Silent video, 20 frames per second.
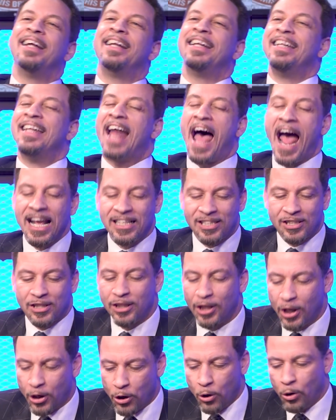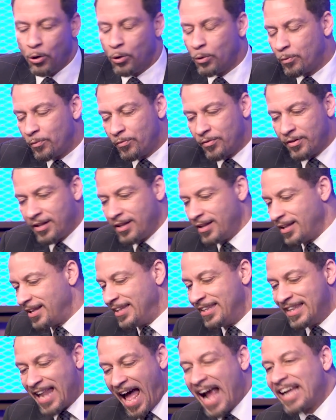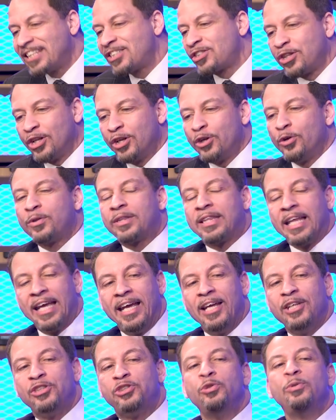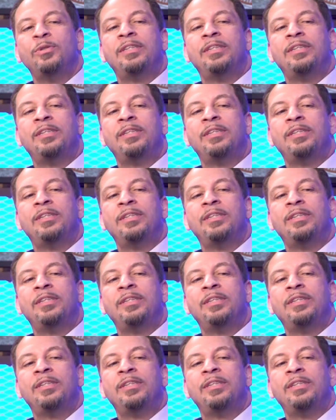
Nice little nice little things you